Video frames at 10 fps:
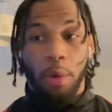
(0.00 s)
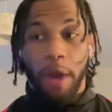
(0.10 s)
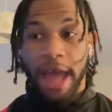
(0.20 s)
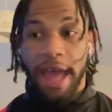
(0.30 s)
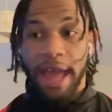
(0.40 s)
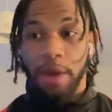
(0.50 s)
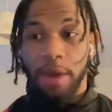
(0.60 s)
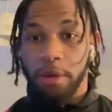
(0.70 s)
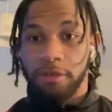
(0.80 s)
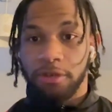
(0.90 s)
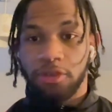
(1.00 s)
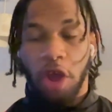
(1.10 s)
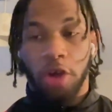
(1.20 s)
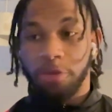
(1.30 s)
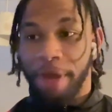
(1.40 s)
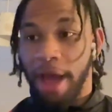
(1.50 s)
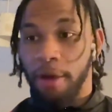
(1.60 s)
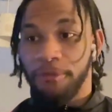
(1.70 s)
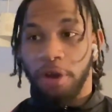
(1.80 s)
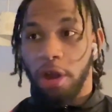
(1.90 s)
where it was talked
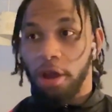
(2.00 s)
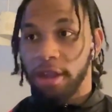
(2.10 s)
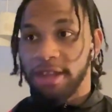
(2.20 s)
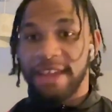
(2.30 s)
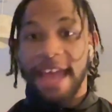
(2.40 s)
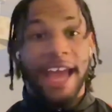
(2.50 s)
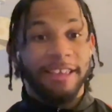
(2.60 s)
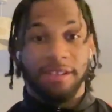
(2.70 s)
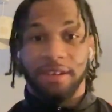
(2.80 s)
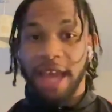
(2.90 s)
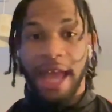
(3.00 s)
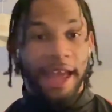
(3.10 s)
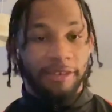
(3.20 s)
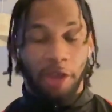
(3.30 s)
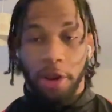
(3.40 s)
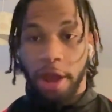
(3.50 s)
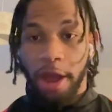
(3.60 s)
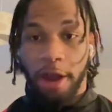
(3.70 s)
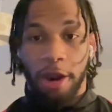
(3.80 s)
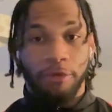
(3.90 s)
about for days and days
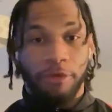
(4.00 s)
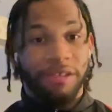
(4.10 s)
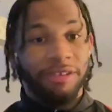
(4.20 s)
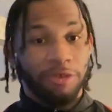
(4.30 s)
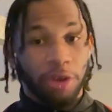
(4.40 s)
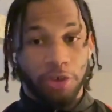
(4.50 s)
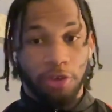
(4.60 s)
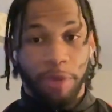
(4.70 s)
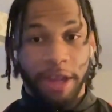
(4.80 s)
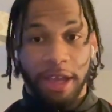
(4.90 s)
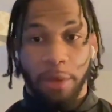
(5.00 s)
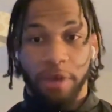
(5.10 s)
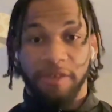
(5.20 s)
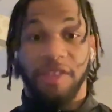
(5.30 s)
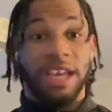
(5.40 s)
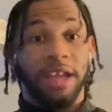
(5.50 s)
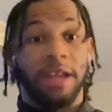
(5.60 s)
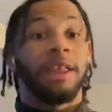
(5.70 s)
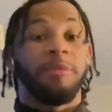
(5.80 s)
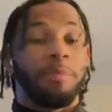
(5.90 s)
on wrestling social media. It was the
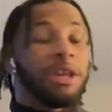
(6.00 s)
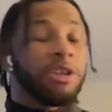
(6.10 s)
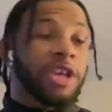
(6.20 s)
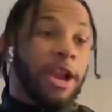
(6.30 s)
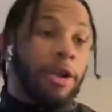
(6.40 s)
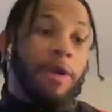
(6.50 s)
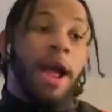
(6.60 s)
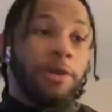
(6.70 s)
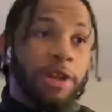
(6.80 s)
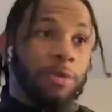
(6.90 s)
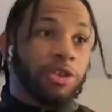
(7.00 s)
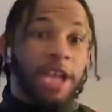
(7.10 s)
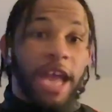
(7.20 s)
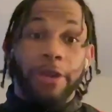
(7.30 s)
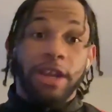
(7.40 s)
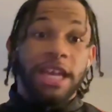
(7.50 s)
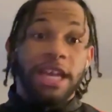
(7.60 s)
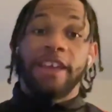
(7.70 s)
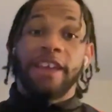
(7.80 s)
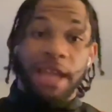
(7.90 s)
clip being shared around. It was shared on
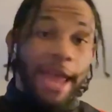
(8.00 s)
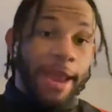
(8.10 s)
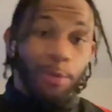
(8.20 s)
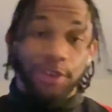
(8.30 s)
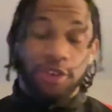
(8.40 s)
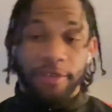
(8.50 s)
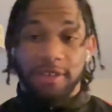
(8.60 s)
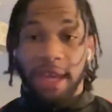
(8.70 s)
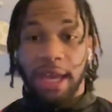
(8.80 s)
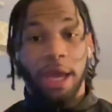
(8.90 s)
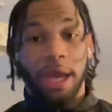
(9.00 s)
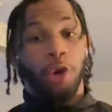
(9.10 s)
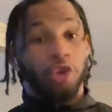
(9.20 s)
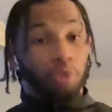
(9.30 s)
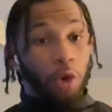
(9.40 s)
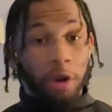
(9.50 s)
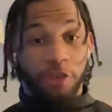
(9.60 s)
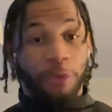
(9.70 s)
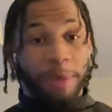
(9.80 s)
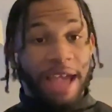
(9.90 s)
ESPN, which obviously does
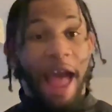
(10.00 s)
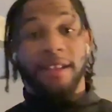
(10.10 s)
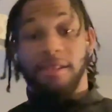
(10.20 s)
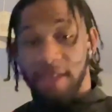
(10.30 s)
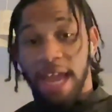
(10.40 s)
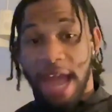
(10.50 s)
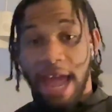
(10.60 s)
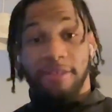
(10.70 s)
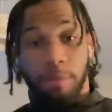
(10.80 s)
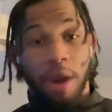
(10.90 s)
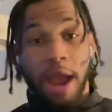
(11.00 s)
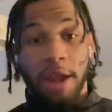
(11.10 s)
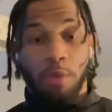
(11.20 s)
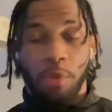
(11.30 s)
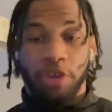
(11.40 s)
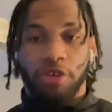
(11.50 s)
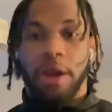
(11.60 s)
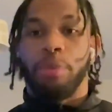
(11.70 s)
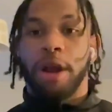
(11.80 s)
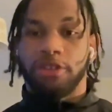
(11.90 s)
wonders for me and TNA as a brand when we're
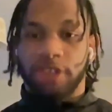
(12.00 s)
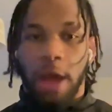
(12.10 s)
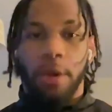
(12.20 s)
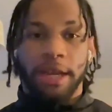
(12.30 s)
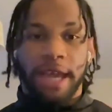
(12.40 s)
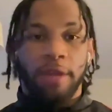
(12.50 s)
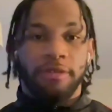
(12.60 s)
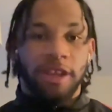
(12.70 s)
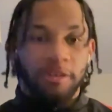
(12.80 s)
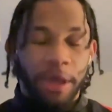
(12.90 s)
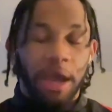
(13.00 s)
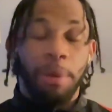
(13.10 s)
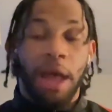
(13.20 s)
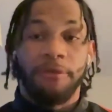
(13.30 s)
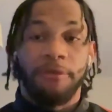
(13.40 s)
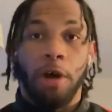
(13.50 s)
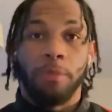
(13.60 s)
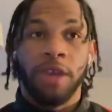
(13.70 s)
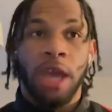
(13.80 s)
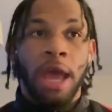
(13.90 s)
trying to branch out and get onto these bigger
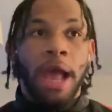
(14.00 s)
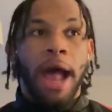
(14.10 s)
platforms.